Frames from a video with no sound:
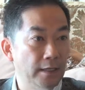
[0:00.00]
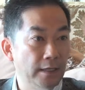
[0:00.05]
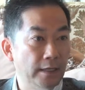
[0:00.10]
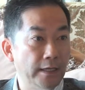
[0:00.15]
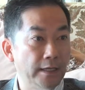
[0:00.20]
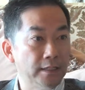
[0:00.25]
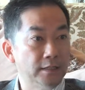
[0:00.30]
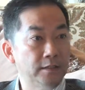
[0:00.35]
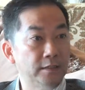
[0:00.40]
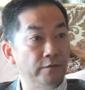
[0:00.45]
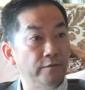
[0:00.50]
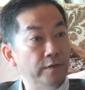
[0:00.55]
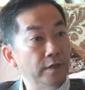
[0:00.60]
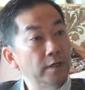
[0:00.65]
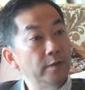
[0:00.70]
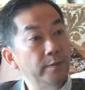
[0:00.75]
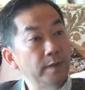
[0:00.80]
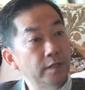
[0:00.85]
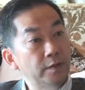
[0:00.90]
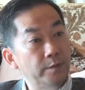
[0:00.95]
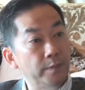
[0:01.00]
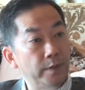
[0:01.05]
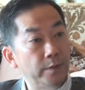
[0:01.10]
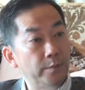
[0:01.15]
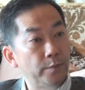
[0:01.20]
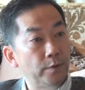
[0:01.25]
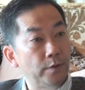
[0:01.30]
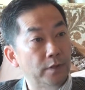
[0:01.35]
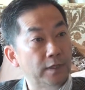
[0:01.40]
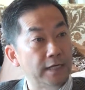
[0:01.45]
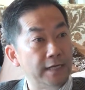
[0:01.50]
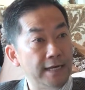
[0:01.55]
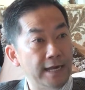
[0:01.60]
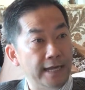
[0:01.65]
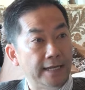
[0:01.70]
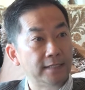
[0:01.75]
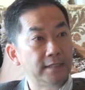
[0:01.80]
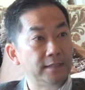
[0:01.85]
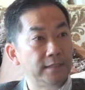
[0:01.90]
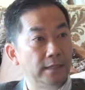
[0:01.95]
is the Vietnamese people
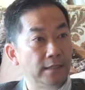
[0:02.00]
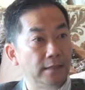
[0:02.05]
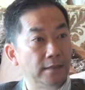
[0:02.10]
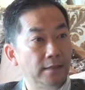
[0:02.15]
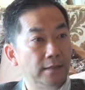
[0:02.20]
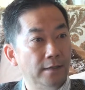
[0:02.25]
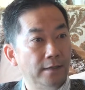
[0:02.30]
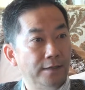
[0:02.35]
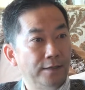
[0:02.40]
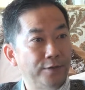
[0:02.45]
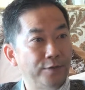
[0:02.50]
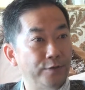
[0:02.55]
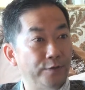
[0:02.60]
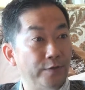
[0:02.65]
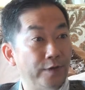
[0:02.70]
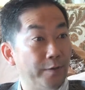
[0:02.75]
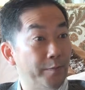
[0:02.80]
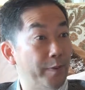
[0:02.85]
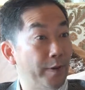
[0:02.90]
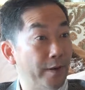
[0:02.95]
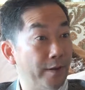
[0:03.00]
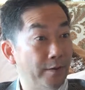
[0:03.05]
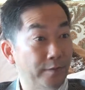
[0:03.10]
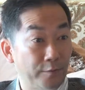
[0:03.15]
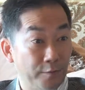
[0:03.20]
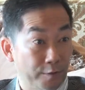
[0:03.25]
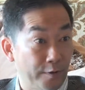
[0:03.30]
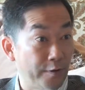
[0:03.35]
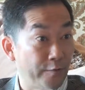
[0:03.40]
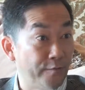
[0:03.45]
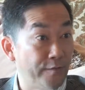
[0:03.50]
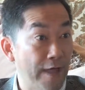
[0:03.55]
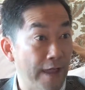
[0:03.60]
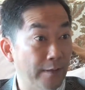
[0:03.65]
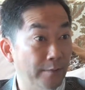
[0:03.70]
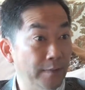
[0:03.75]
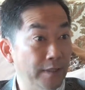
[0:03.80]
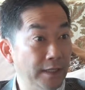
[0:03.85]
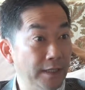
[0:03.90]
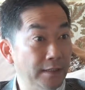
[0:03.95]
connecting to their
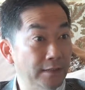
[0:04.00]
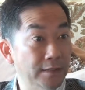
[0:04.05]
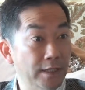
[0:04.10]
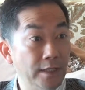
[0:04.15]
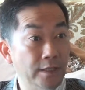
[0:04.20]
families,